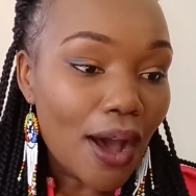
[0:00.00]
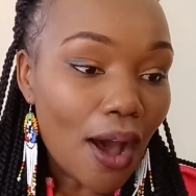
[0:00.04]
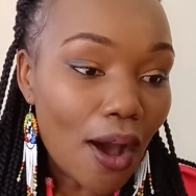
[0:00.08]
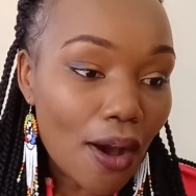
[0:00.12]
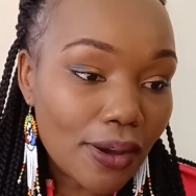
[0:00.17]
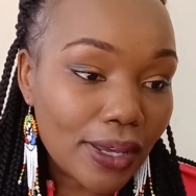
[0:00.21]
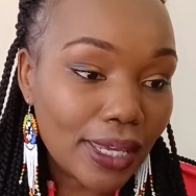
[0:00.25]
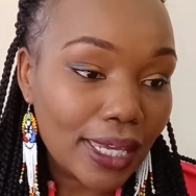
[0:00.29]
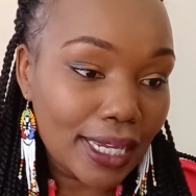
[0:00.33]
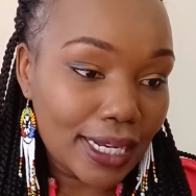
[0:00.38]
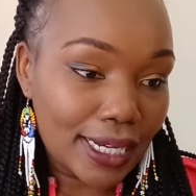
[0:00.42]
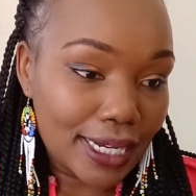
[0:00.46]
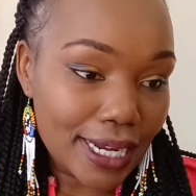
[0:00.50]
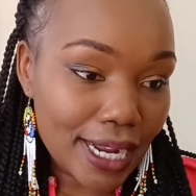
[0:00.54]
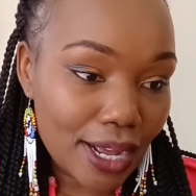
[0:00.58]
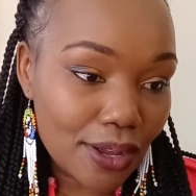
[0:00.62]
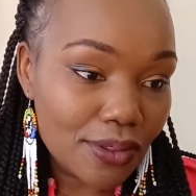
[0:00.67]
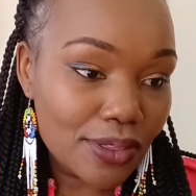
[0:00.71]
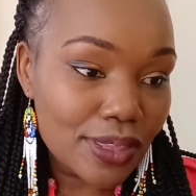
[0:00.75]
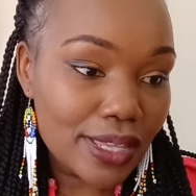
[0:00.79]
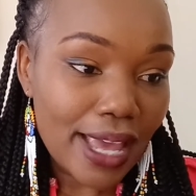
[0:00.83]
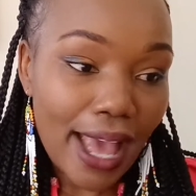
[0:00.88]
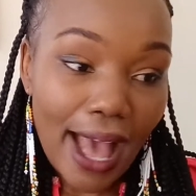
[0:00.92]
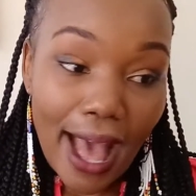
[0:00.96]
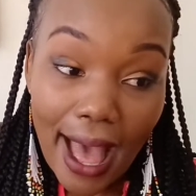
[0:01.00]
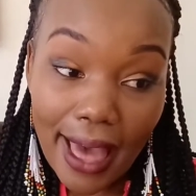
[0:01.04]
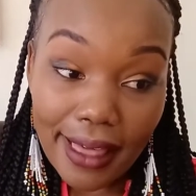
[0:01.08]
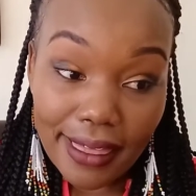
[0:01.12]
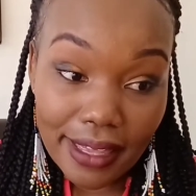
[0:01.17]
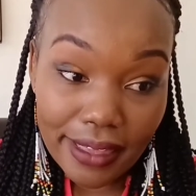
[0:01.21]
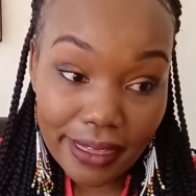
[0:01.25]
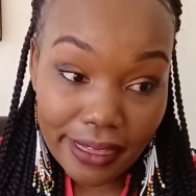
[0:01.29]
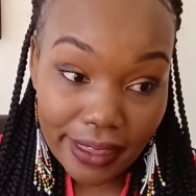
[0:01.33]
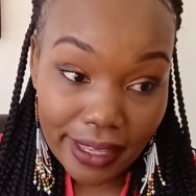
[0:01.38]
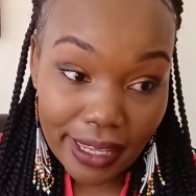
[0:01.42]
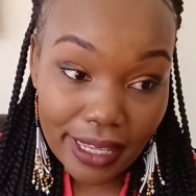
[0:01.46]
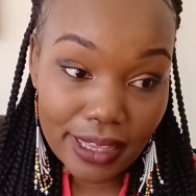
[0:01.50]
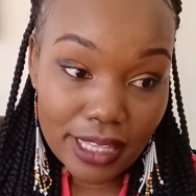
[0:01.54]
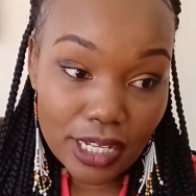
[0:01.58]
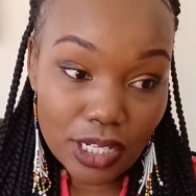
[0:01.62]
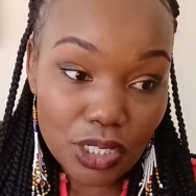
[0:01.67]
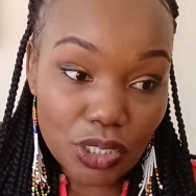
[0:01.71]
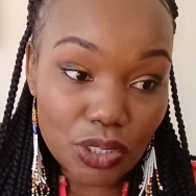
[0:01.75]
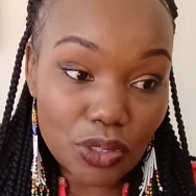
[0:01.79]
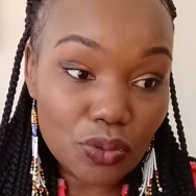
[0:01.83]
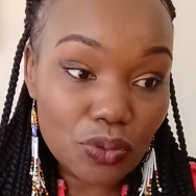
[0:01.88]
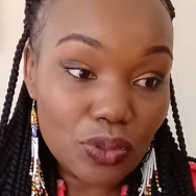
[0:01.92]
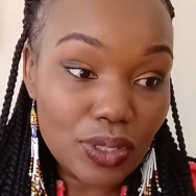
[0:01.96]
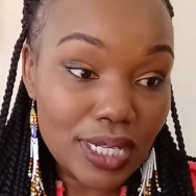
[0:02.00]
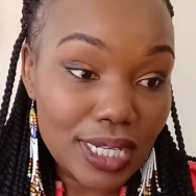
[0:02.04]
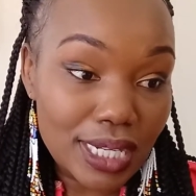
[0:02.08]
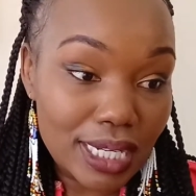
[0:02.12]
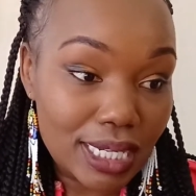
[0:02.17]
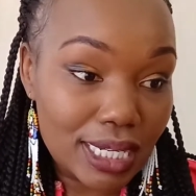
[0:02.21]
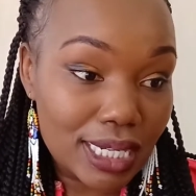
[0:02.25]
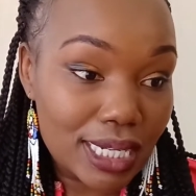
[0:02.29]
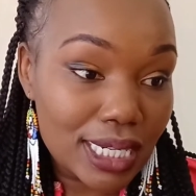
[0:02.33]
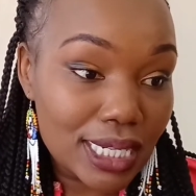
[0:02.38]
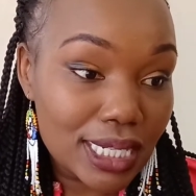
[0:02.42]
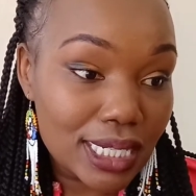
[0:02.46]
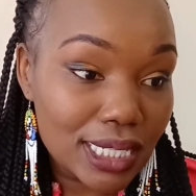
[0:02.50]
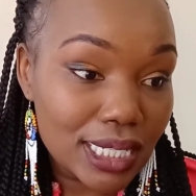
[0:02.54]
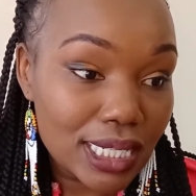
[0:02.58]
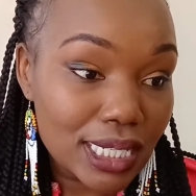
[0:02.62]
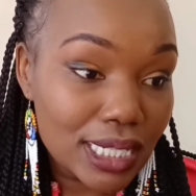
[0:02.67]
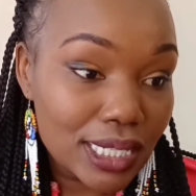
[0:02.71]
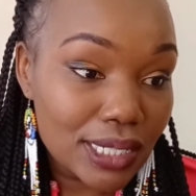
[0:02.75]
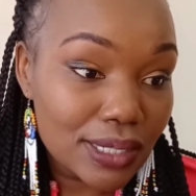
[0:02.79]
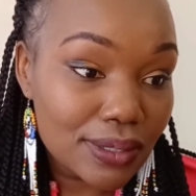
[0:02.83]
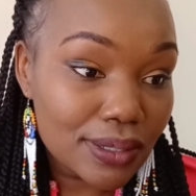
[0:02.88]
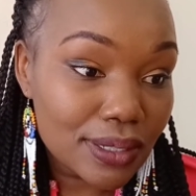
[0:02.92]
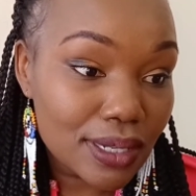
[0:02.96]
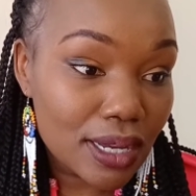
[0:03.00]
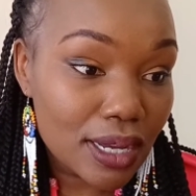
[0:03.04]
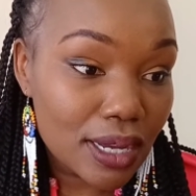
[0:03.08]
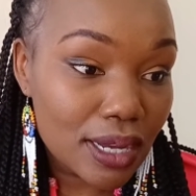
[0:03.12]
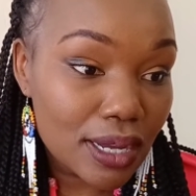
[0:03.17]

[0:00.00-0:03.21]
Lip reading: Okay, now the other thing that you need is